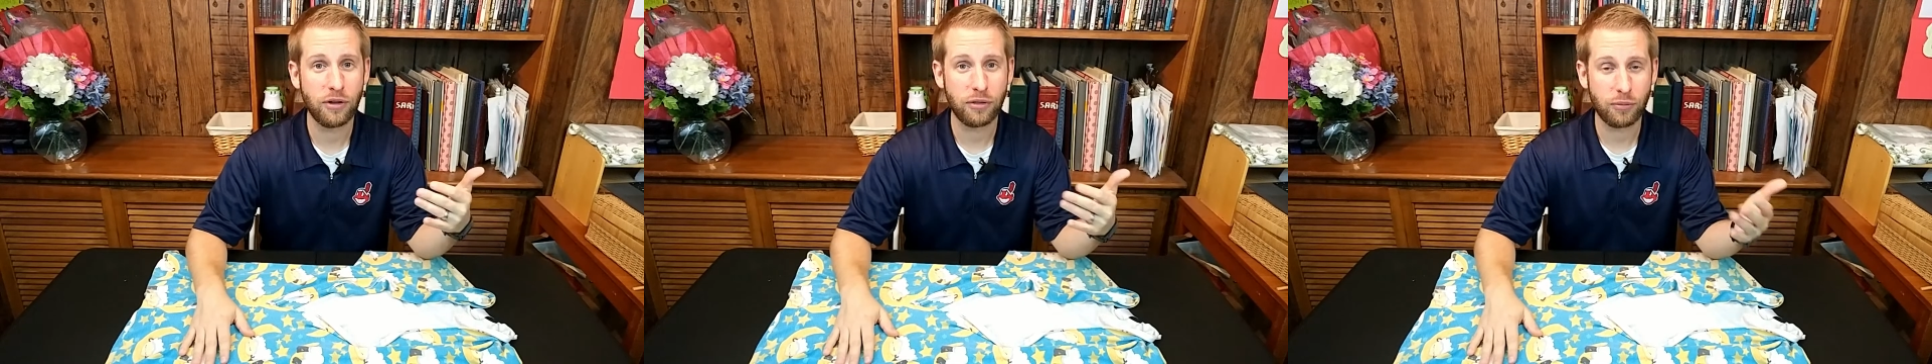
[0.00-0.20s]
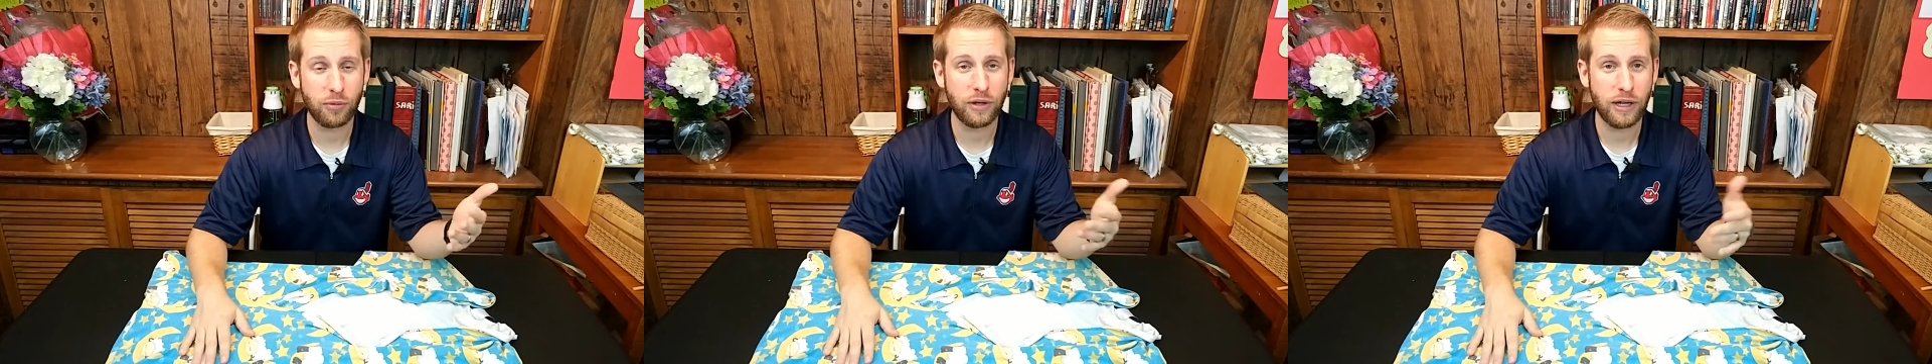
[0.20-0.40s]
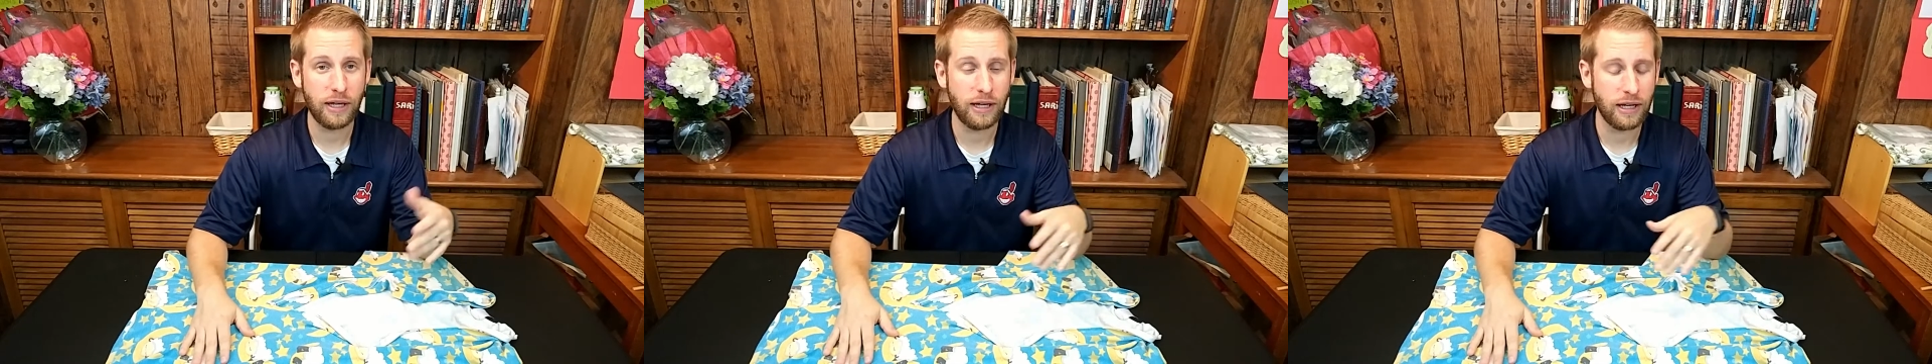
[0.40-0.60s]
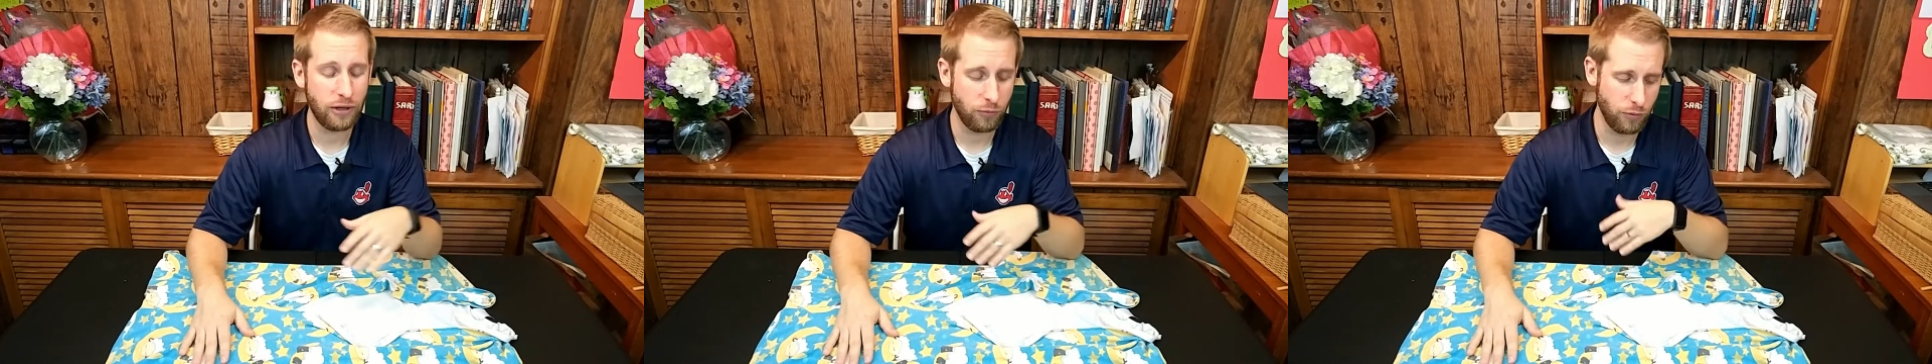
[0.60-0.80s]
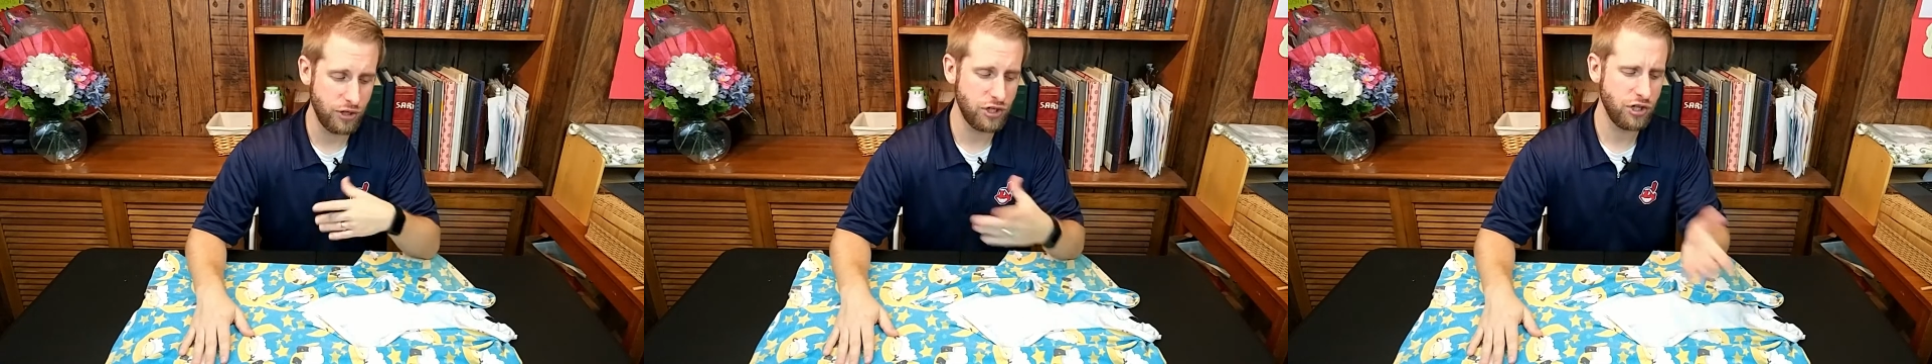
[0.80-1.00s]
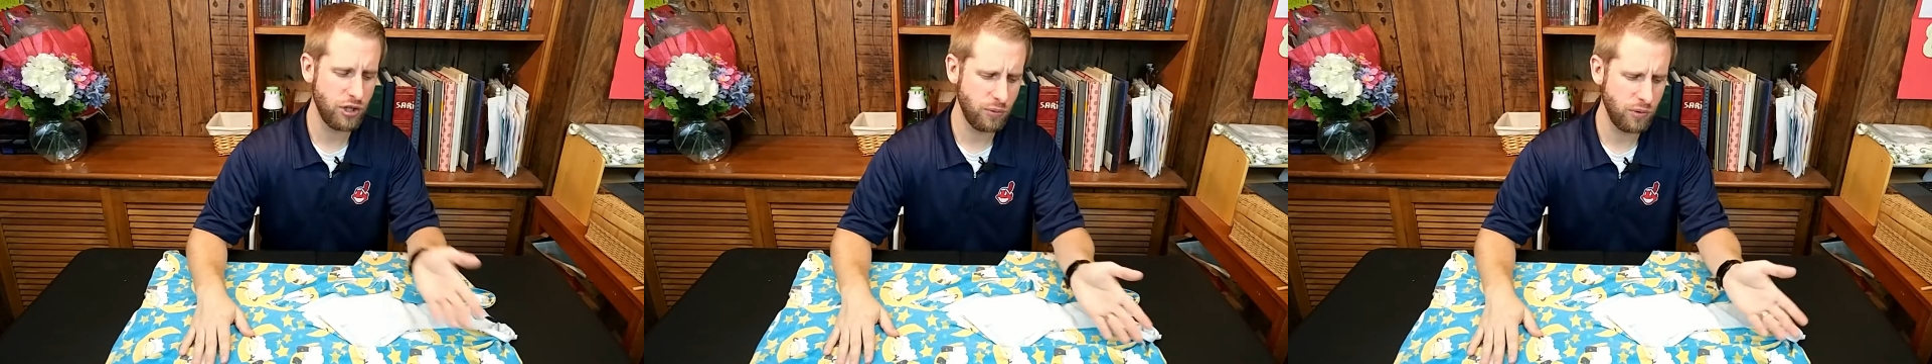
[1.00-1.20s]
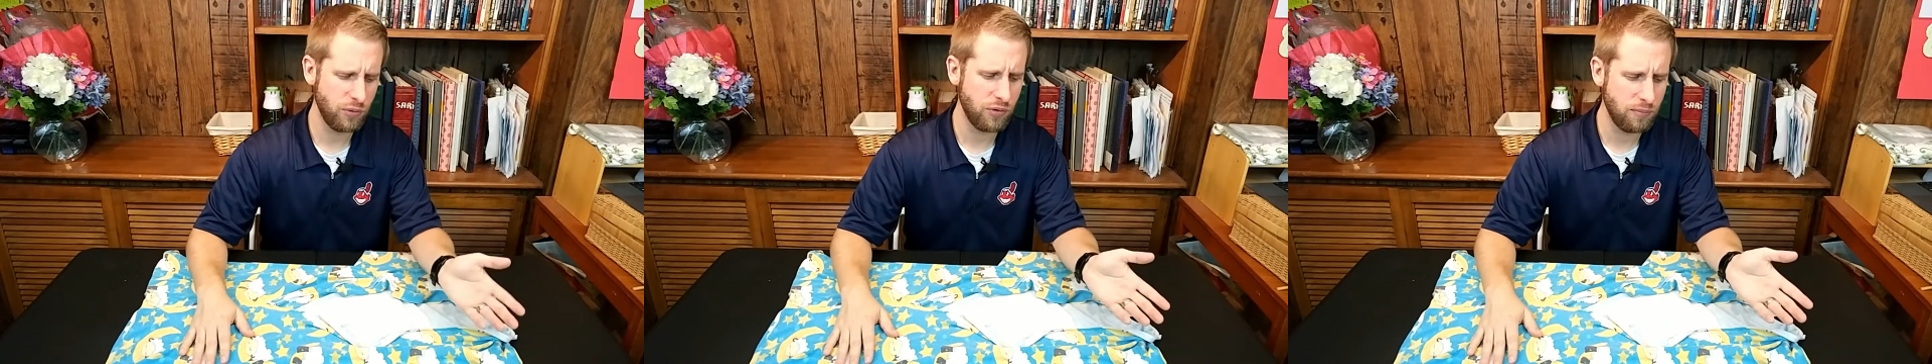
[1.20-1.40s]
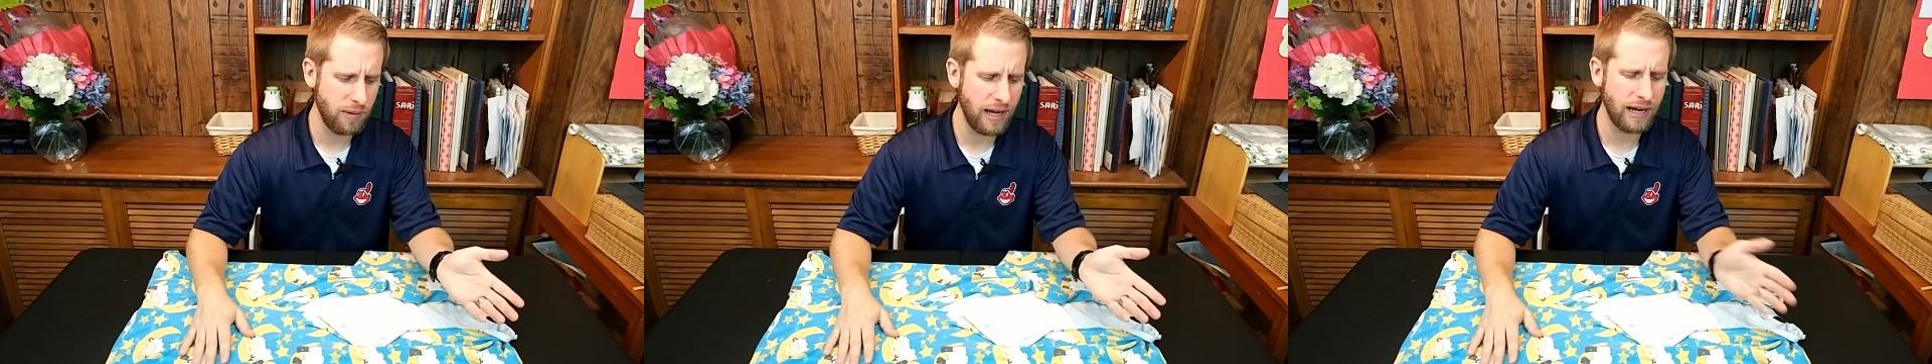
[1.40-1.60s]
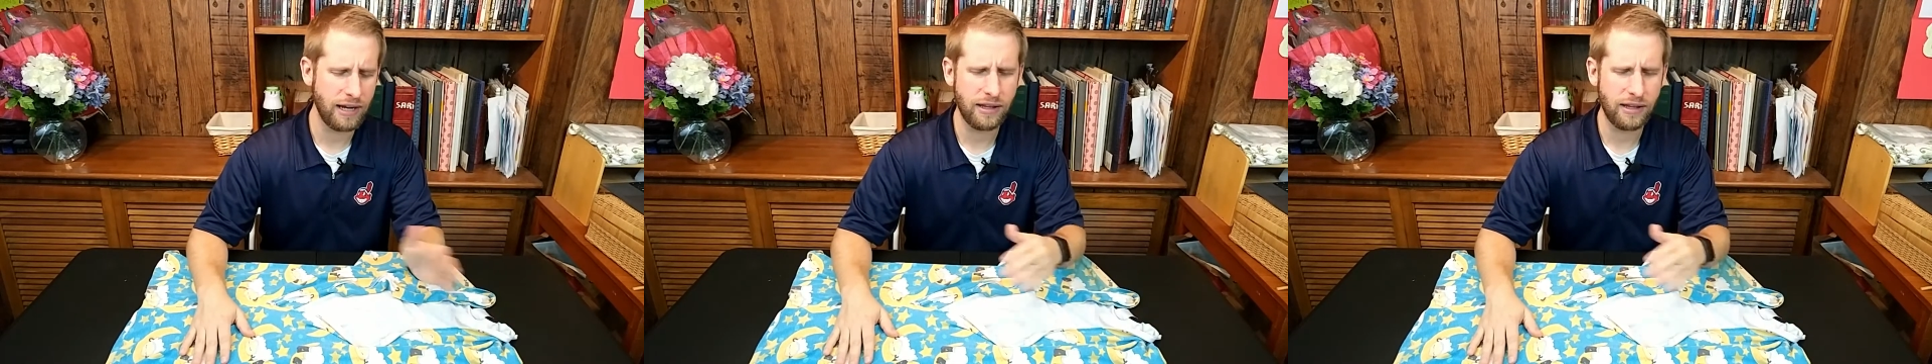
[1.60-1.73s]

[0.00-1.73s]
to 3. And originally when it was made,